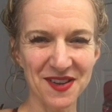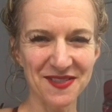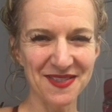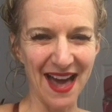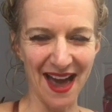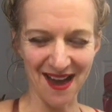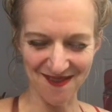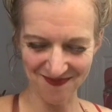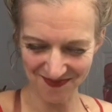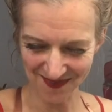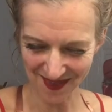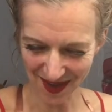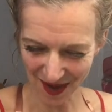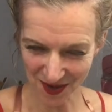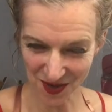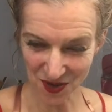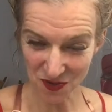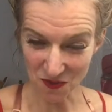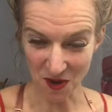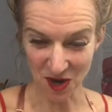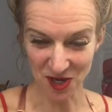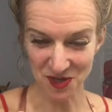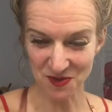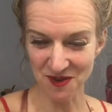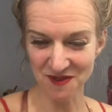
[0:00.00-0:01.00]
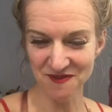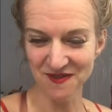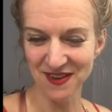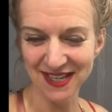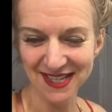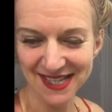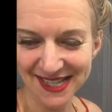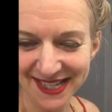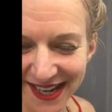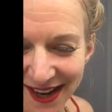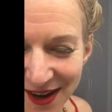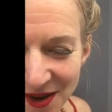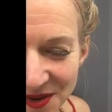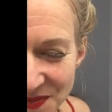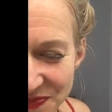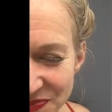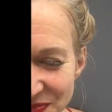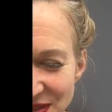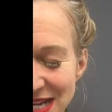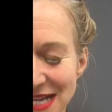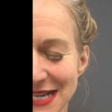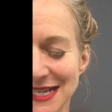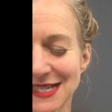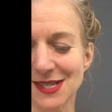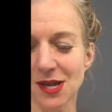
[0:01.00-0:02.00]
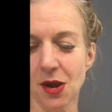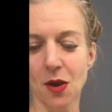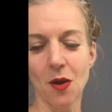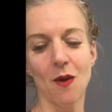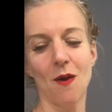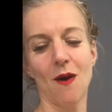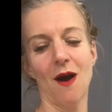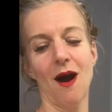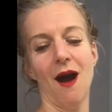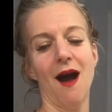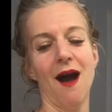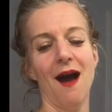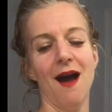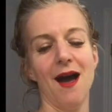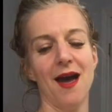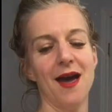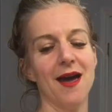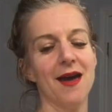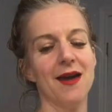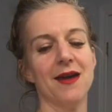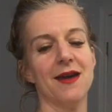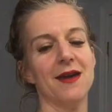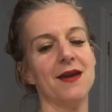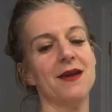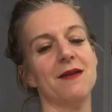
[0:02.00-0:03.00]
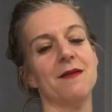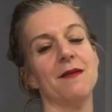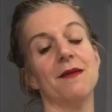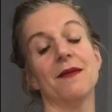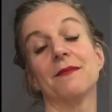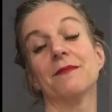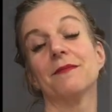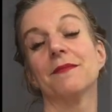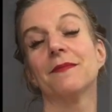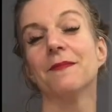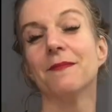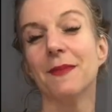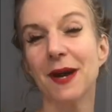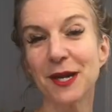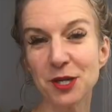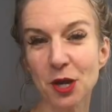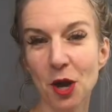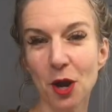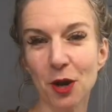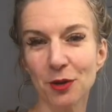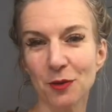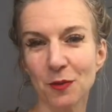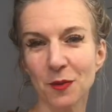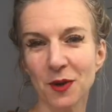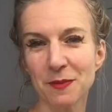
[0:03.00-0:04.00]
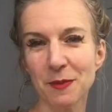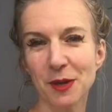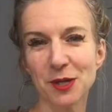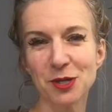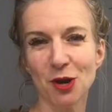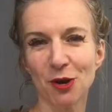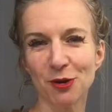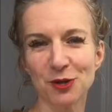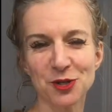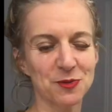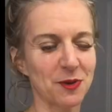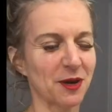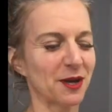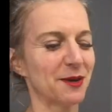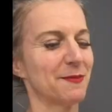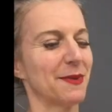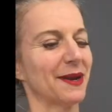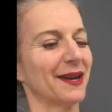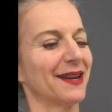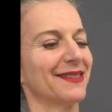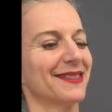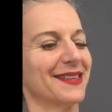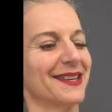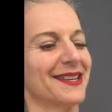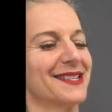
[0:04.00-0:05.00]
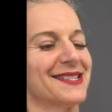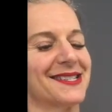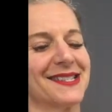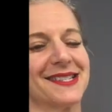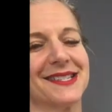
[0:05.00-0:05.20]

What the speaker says: done that. I'm gonna wash my face now. So one of my daughters recommended this,